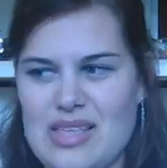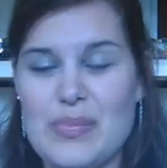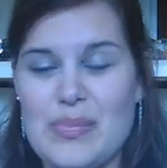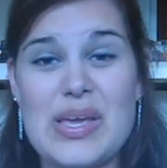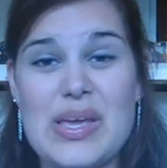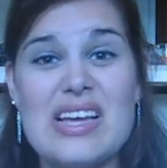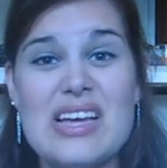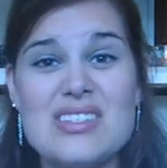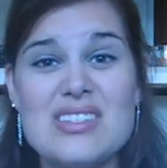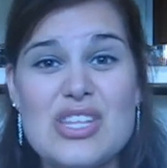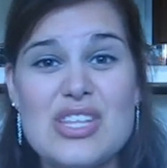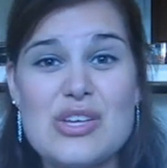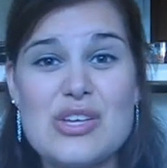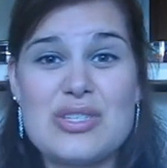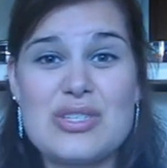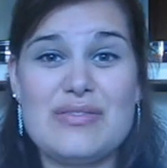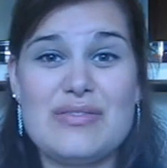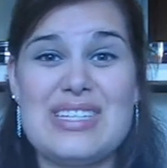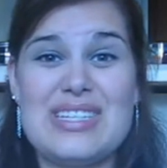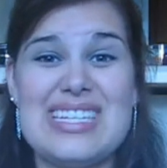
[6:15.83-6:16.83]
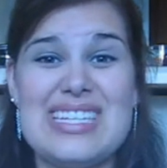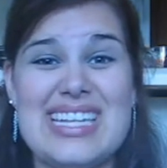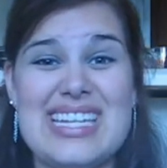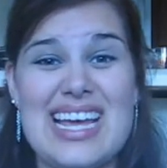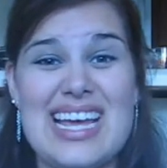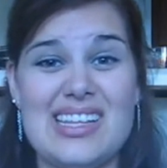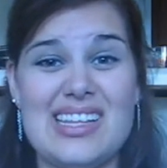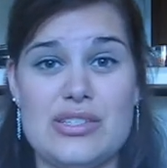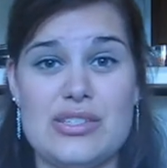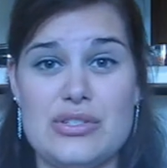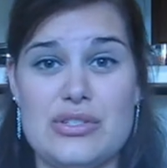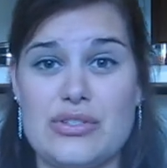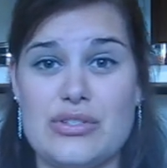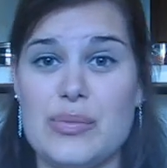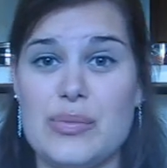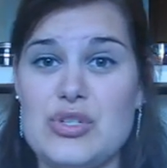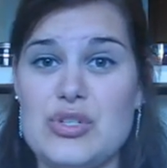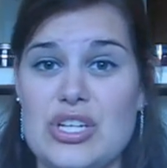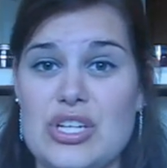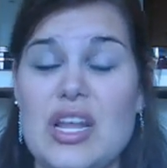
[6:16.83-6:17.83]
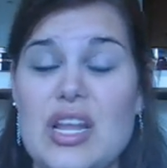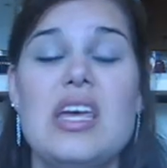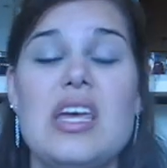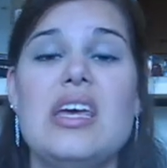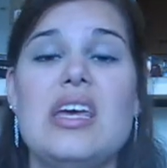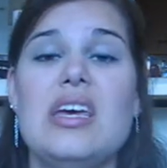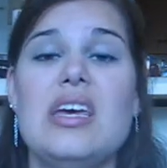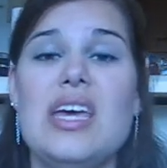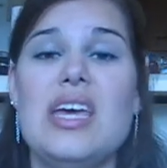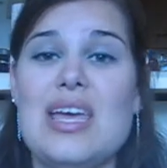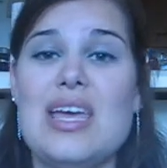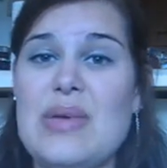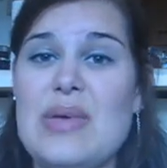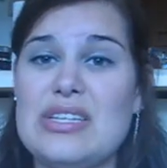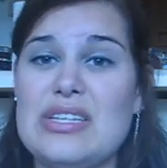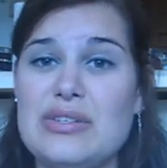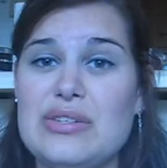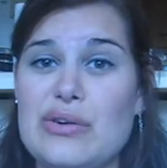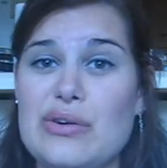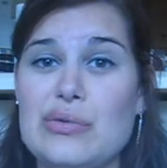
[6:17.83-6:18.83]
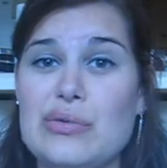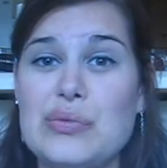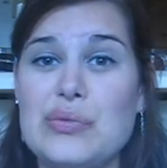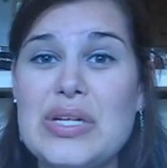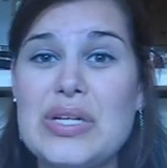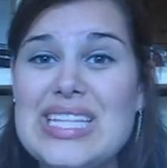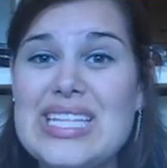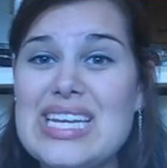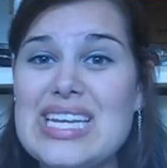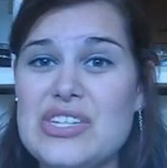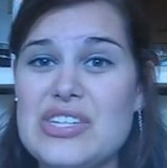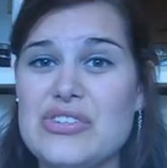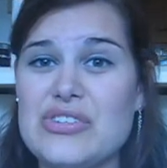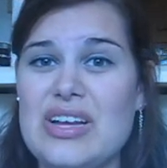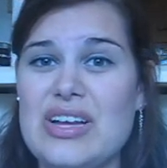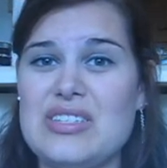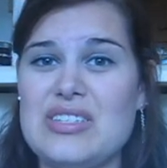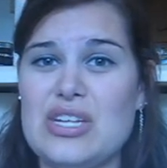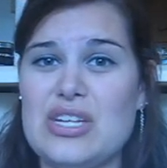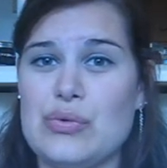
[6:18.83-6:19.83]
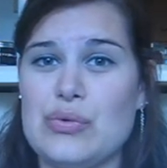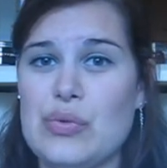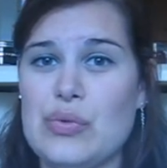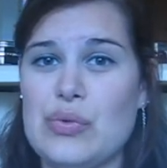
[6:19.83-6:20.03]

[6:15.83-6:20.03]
Because of the use of detail and description, it makes for a really interesting